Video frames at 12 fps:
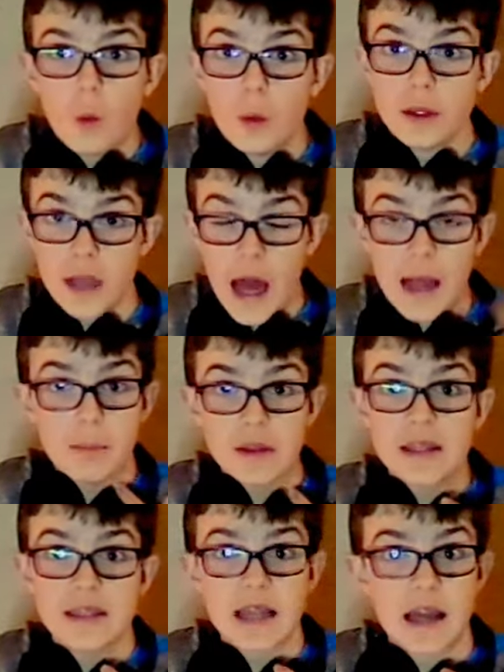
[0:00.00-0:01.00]
When I
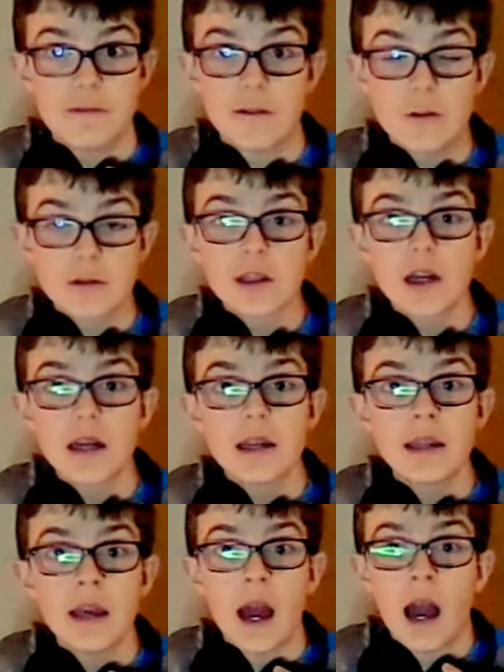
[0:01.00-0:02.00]
put these headphones on,
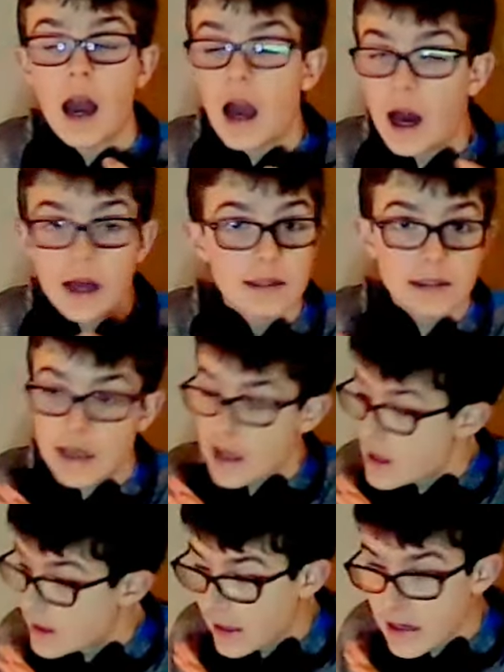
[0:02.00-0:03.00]

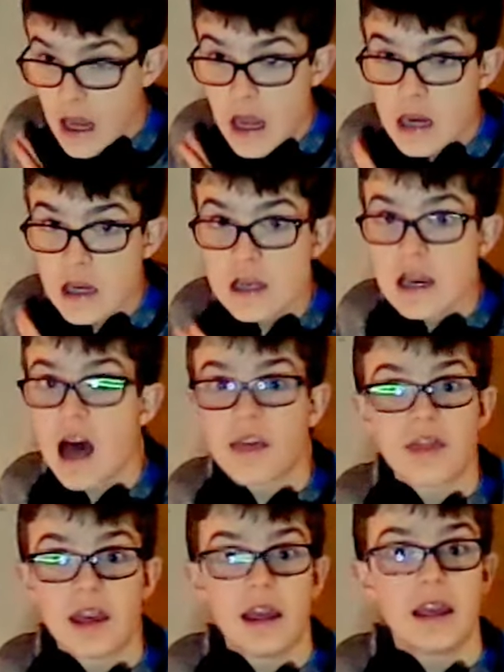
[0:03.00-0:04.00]
like,
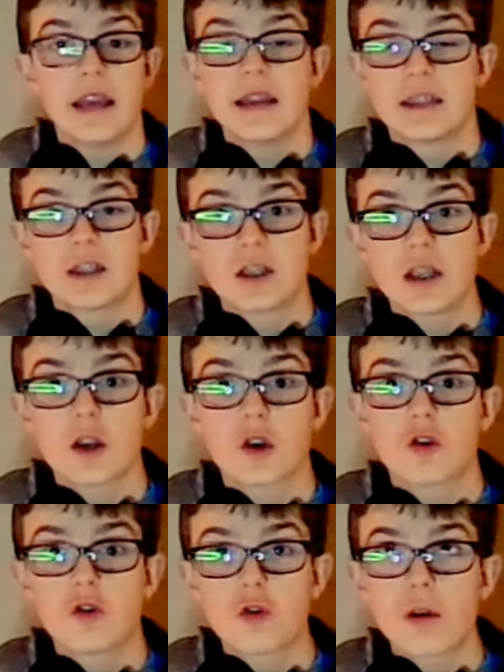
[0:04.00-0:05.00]
nothing. It's
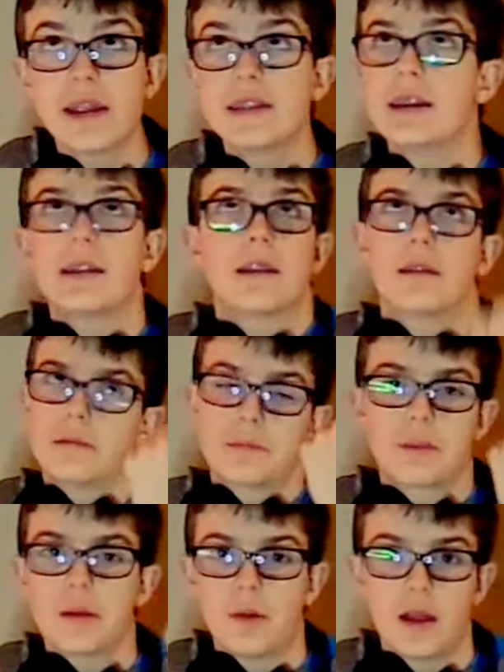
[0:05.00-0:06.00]
crazy. And then
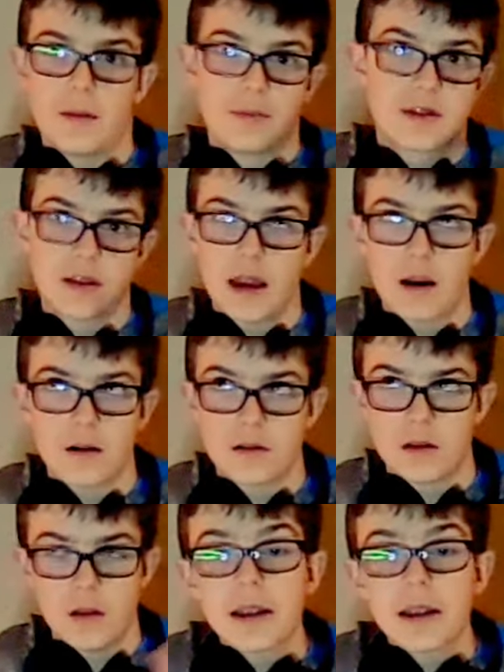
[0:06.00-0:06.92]
people upstairs.